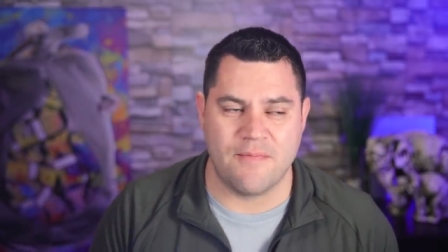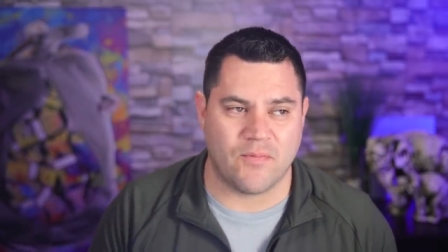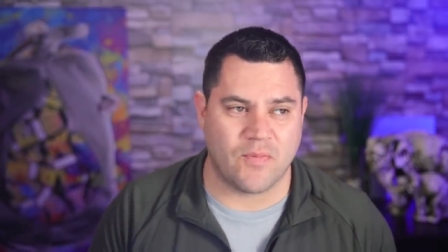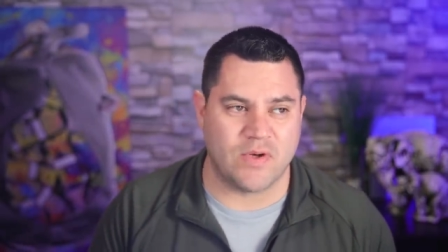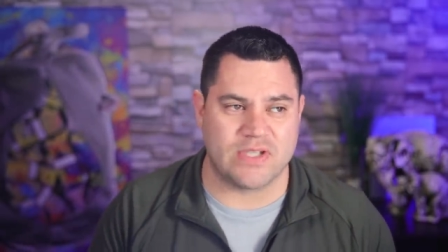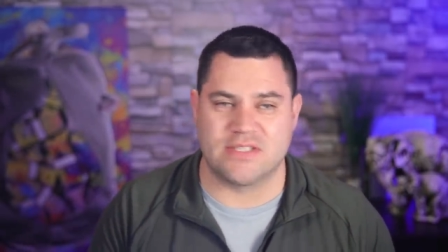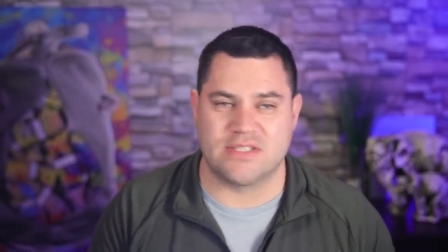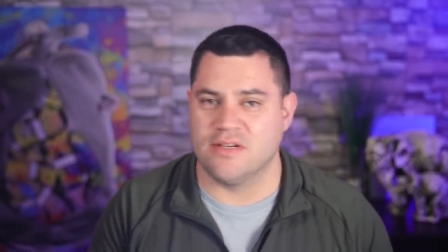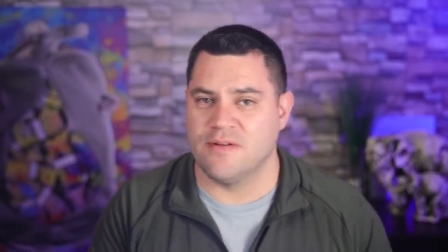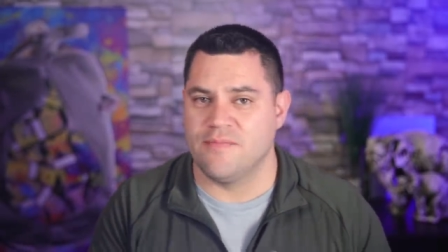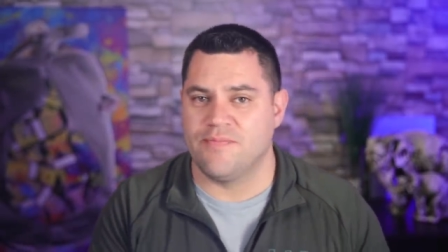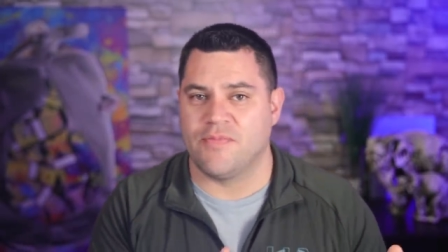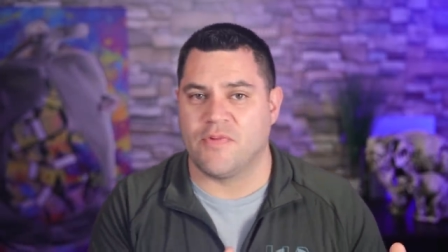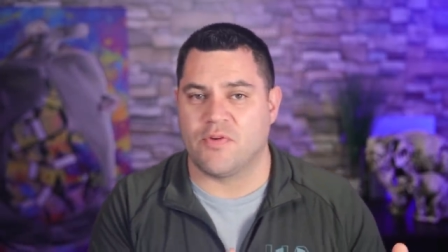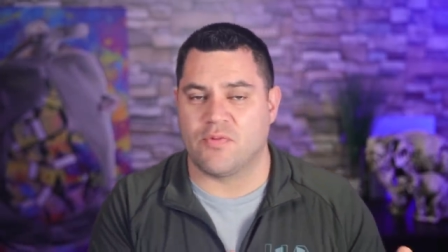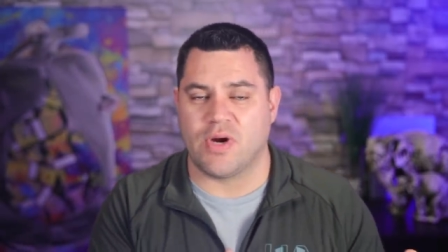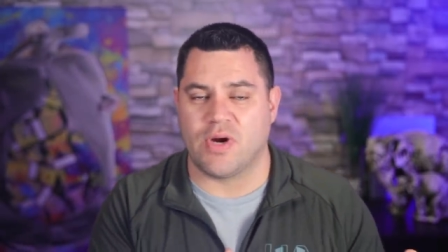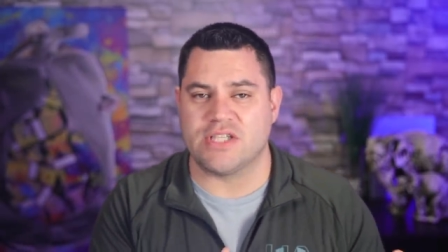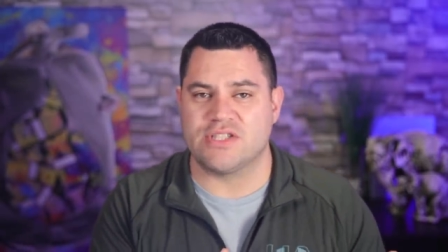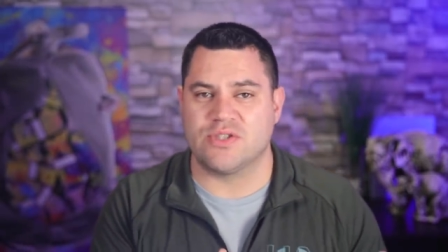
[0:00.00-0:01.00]
which
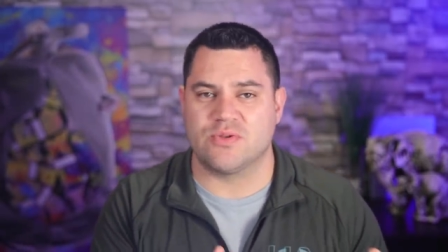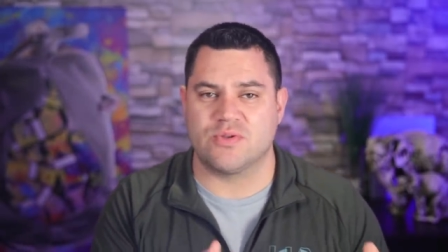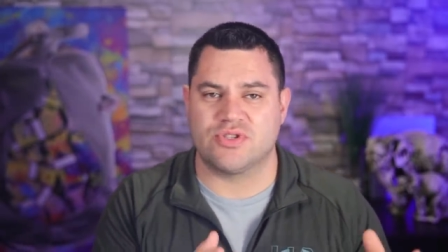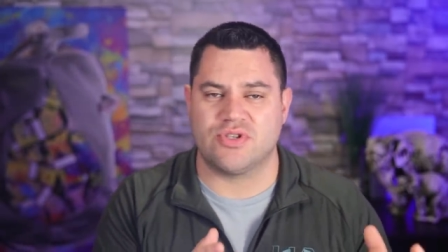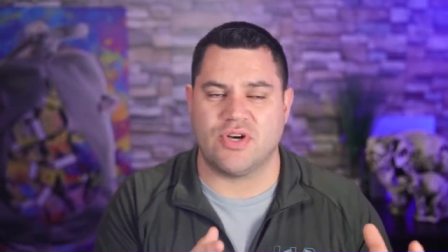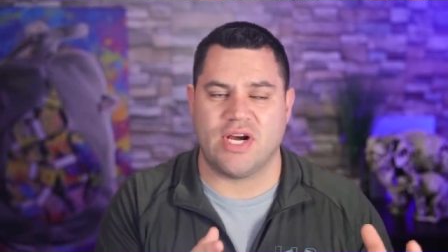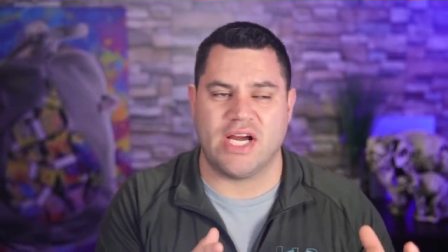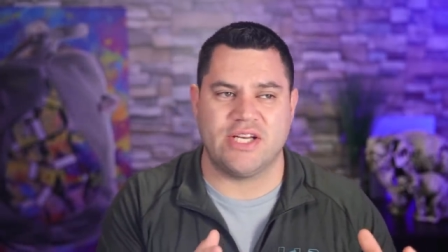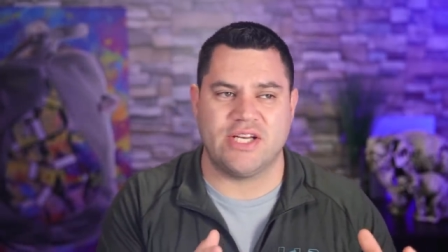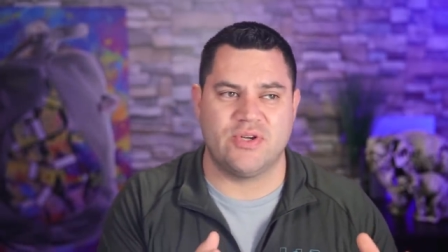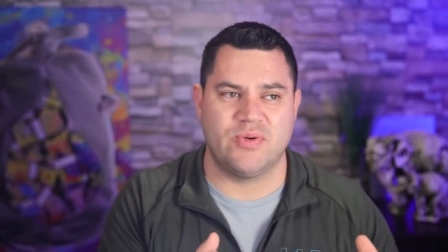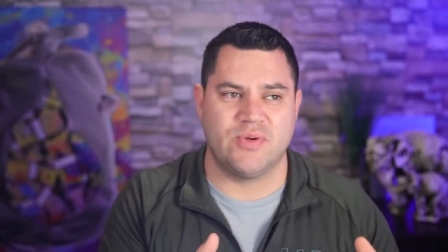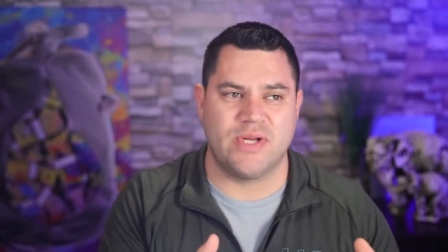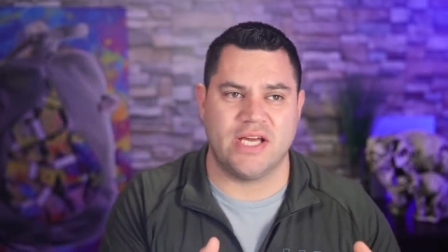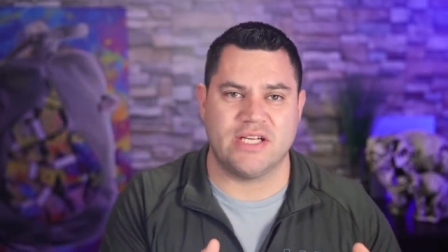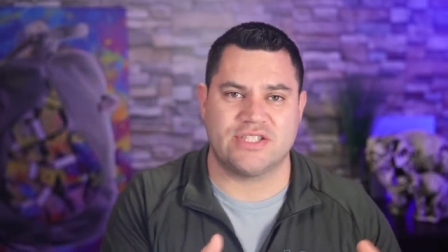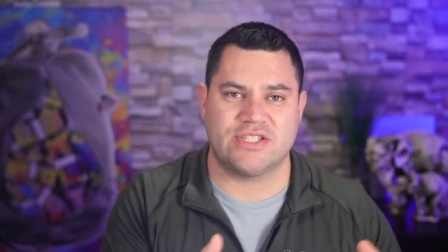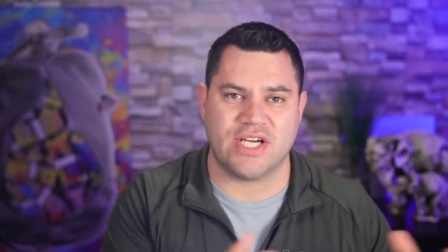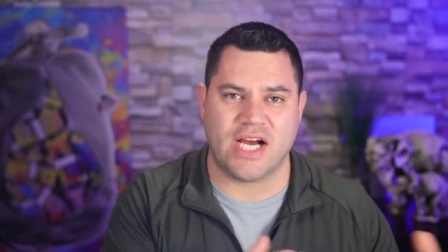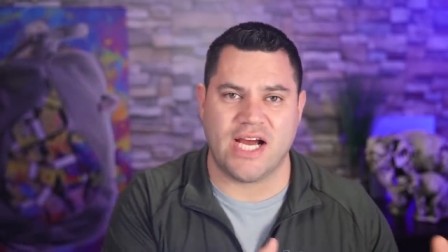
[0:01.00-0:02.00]
Russia was trying to
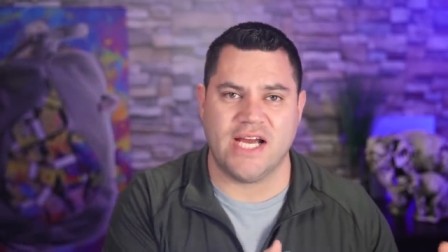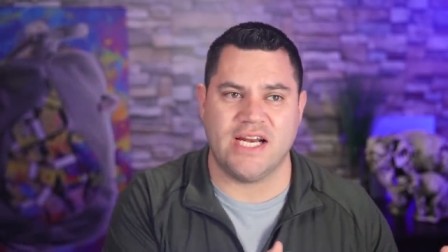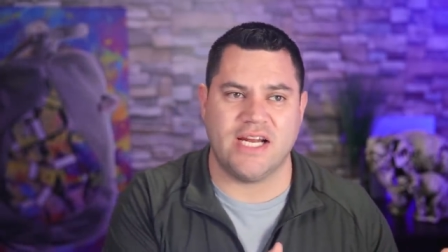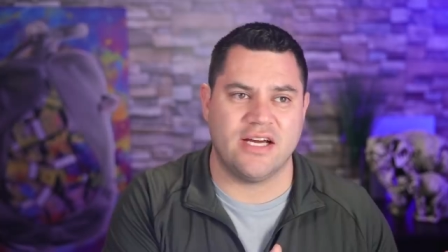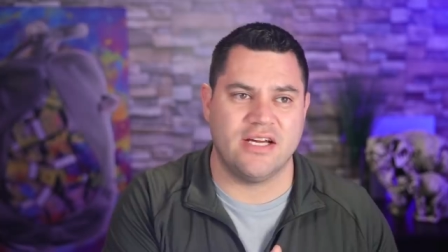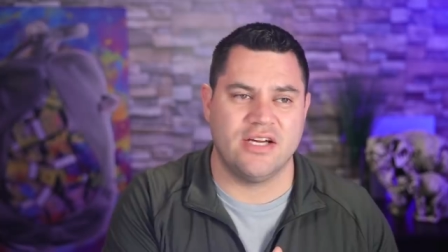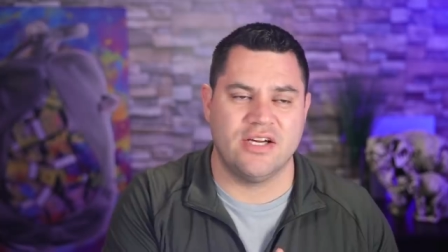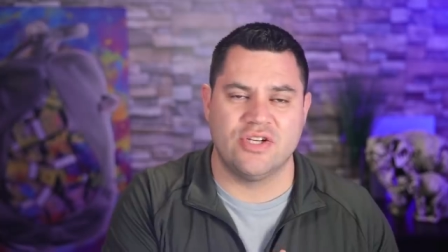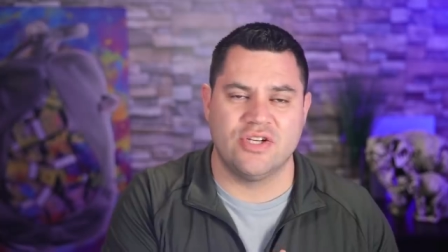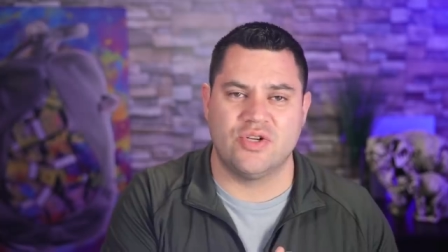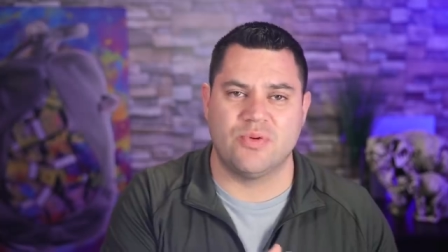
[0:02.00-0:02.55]
get China